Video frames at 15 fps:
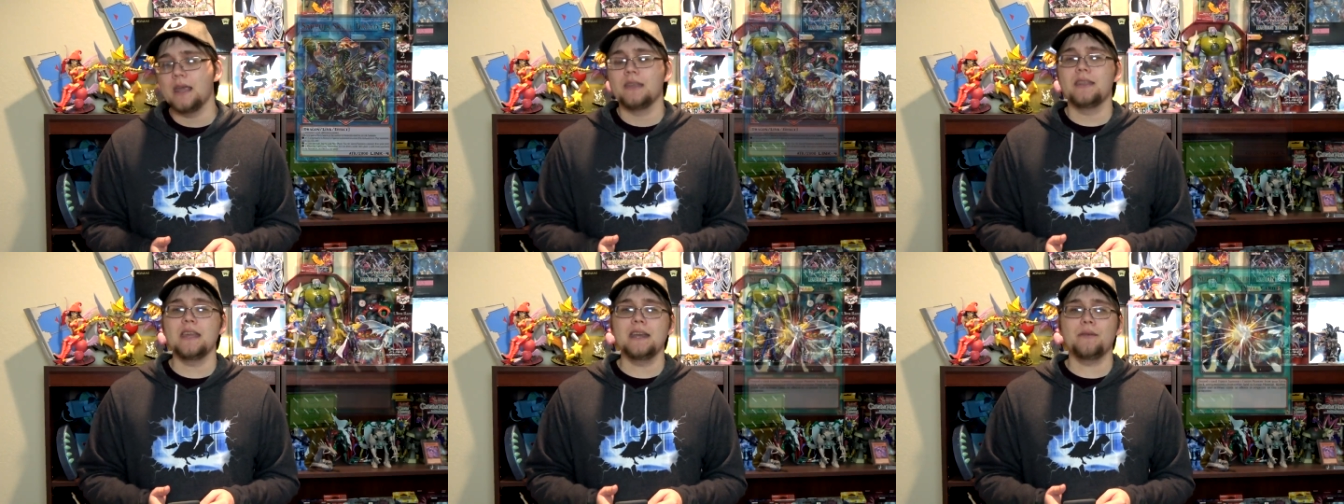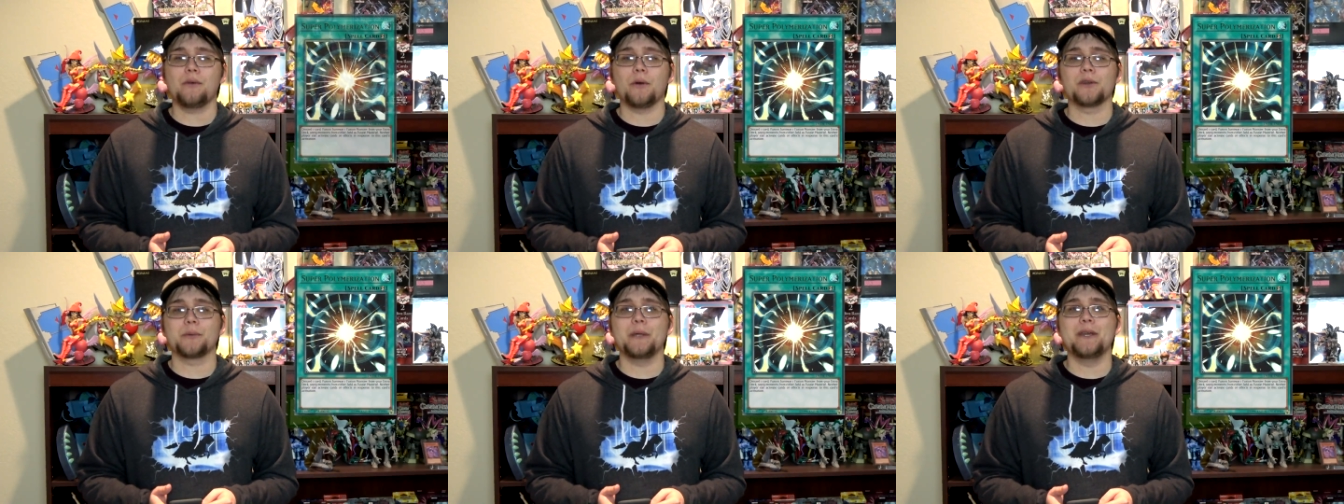Then, of
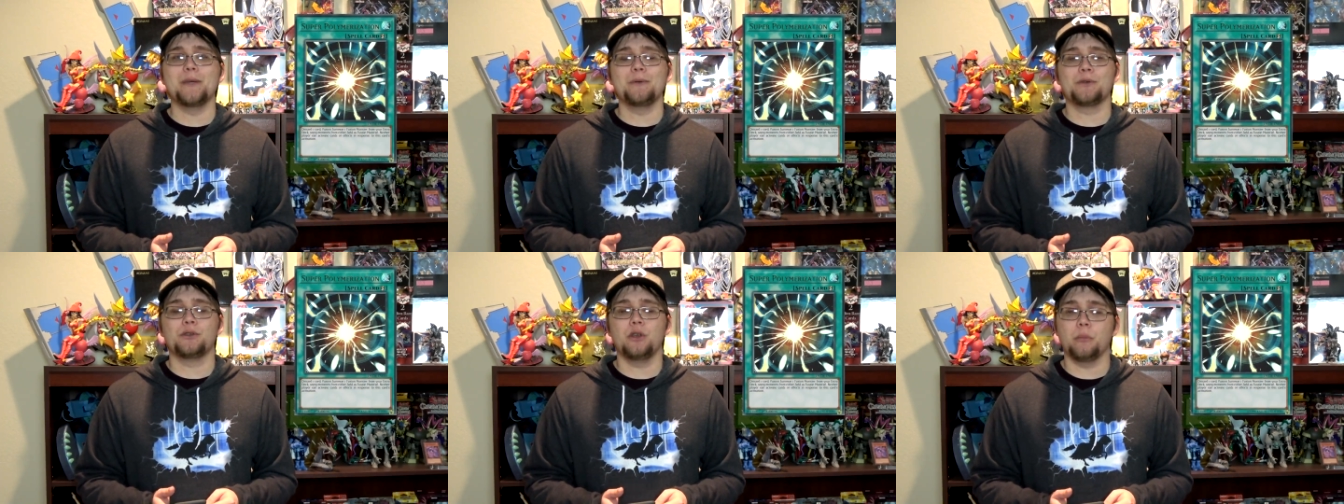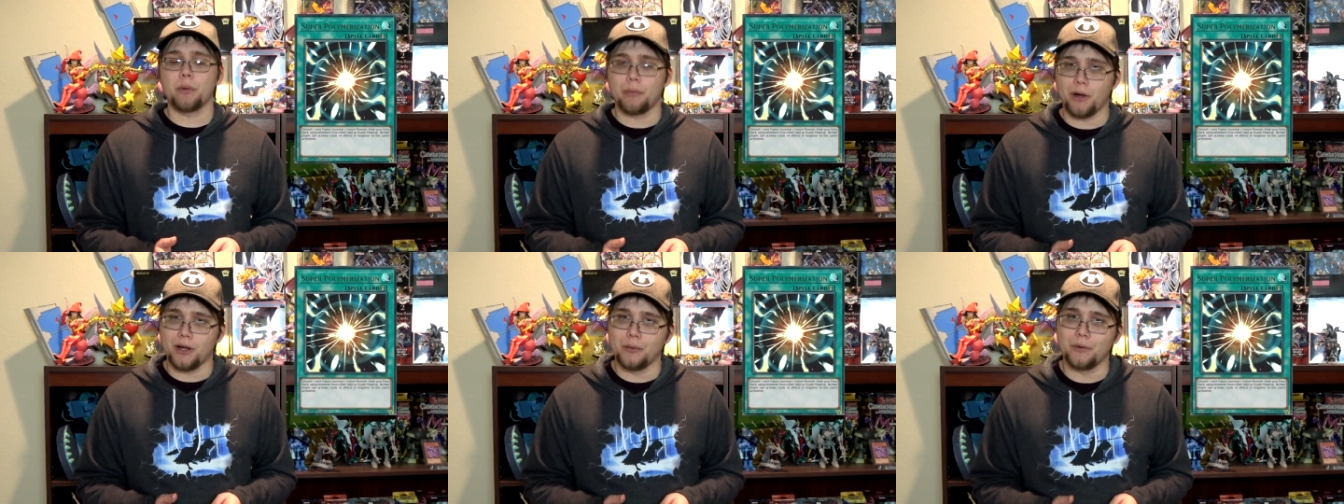course, we knew
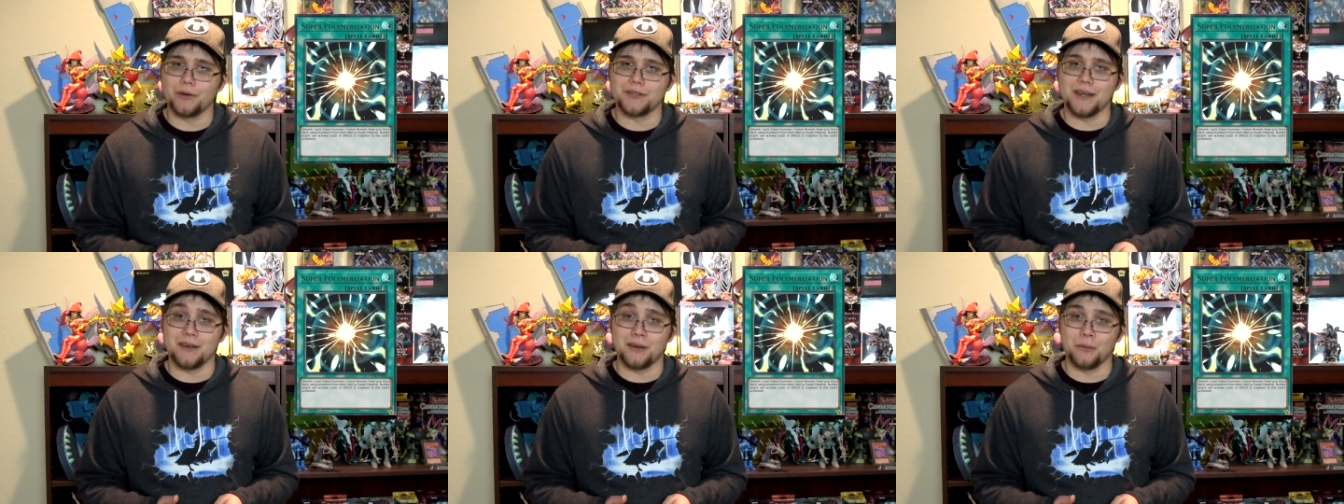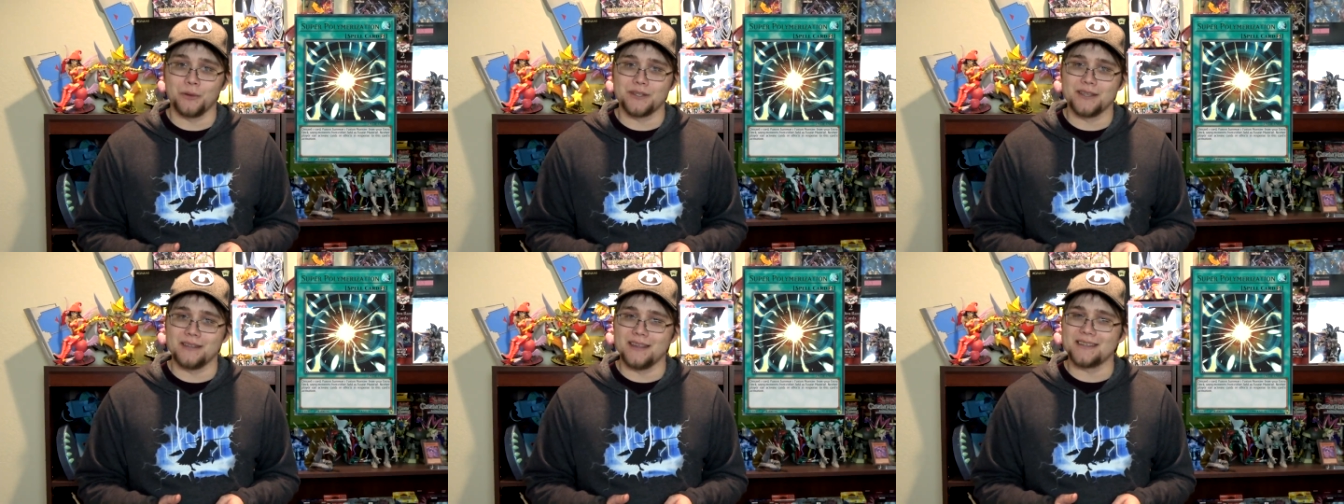Super Polymerization
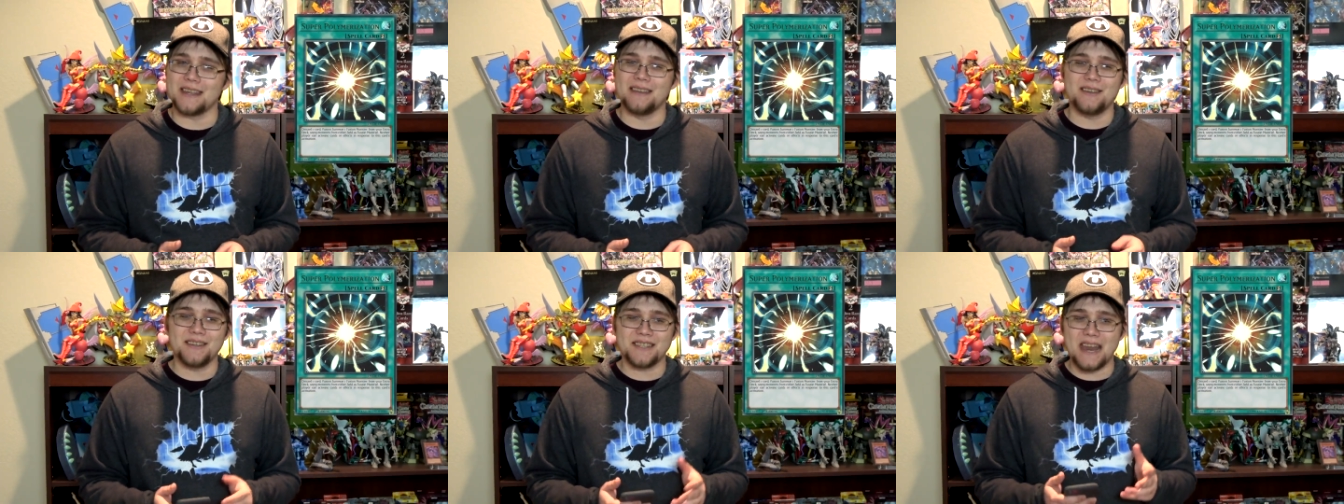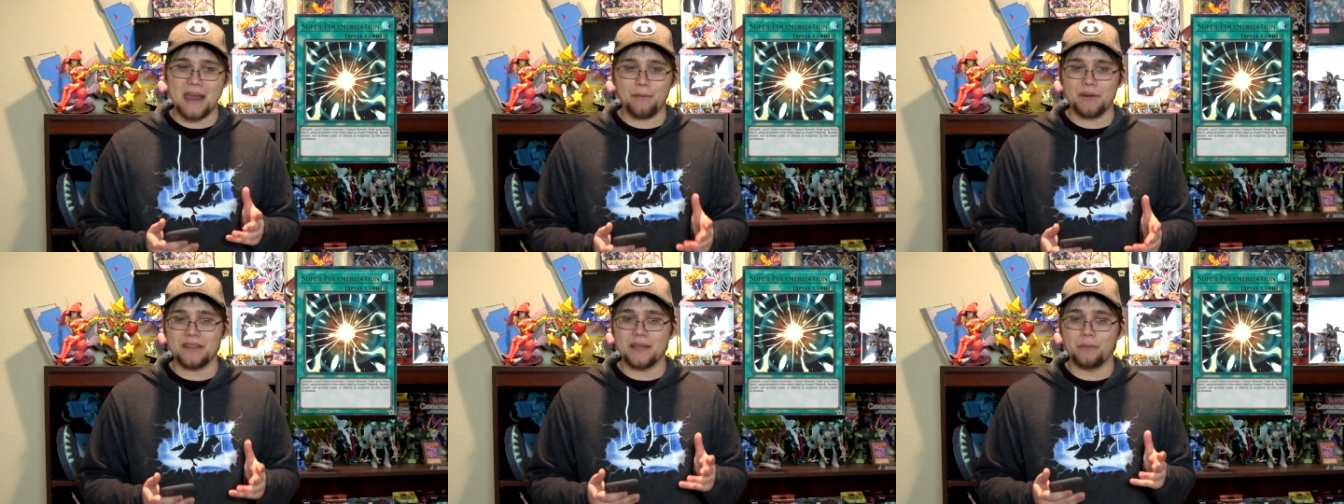was in this, and just
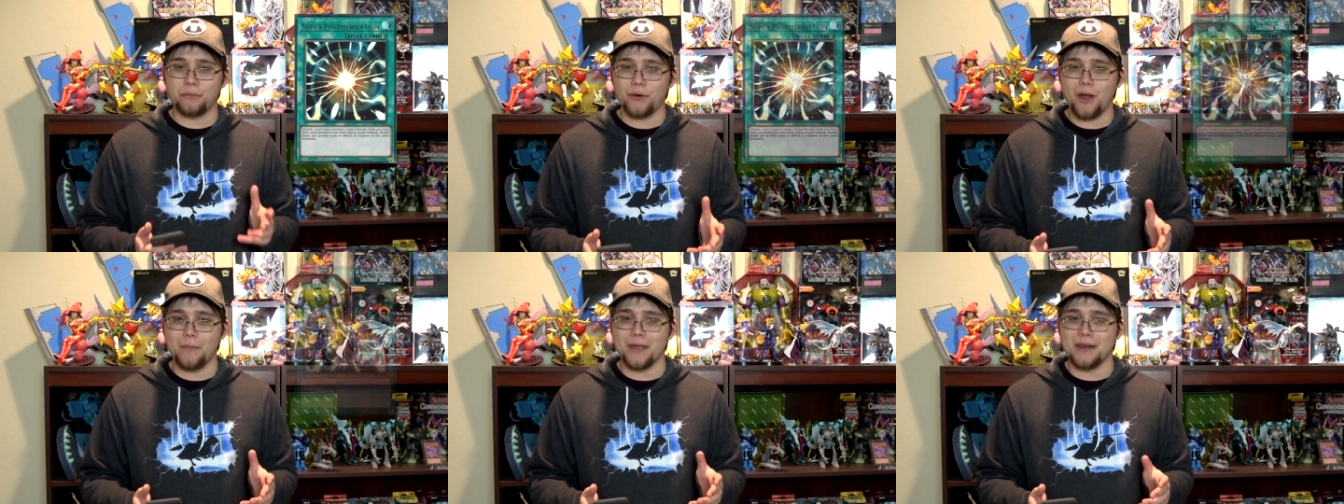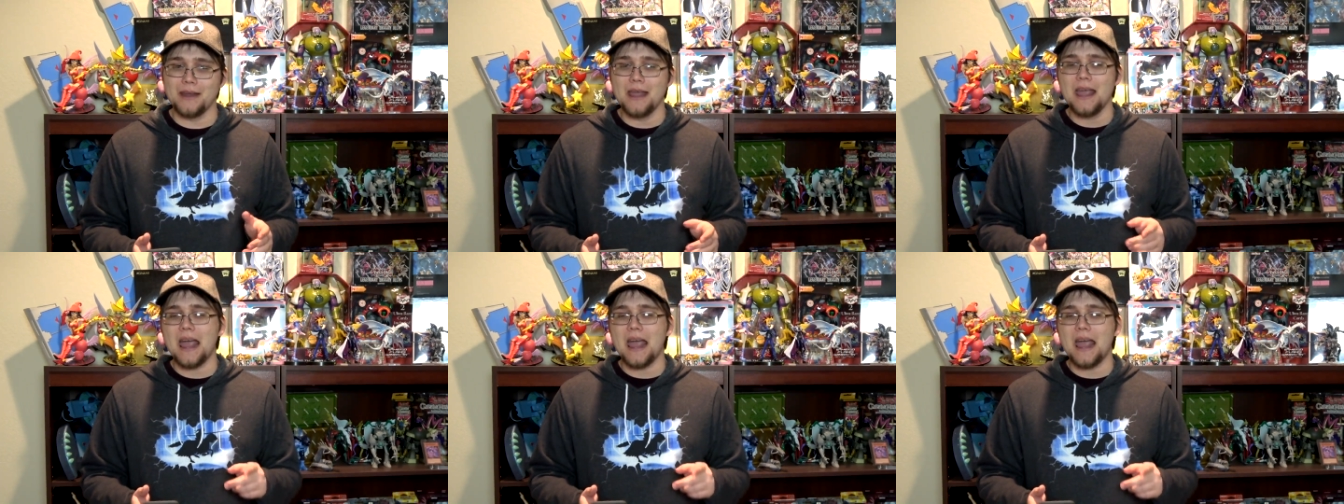everything from it.